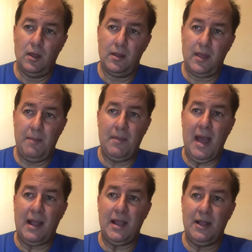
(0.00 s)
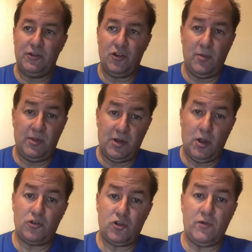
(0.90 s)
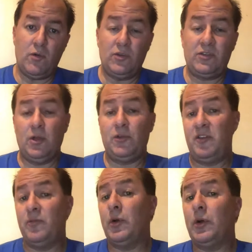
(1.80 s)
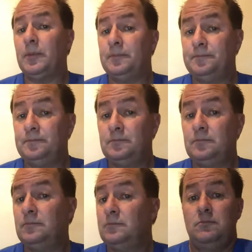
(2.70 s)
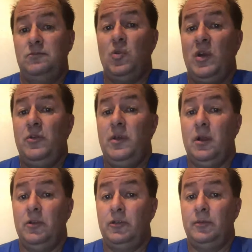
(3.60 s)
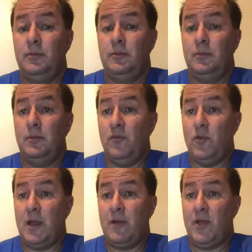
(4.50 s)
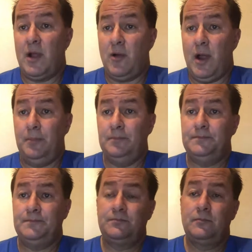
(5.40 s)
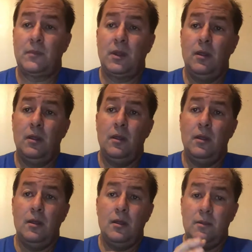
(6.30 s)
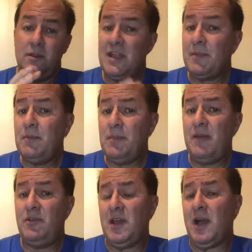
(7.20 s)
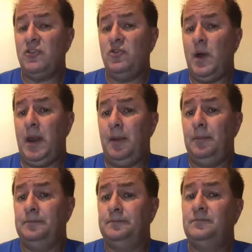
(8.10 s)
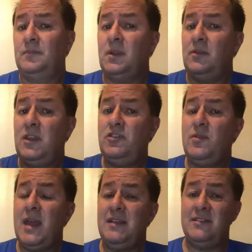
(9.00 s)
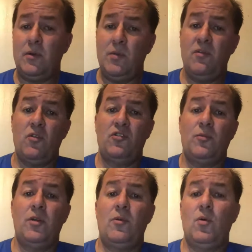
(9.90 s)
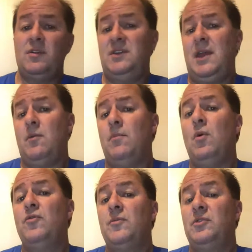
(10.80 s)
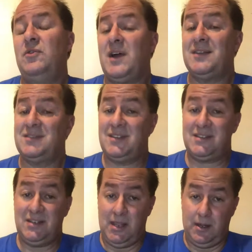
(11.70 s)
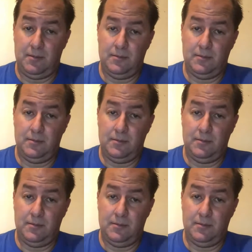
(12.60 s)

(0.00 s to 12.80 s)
came back and determined that Derek Chauvin was guilty of murder. 22 years for that crime. This happened in May of 2020. These 2 cases that went before the Supreme Court today are both from 2016.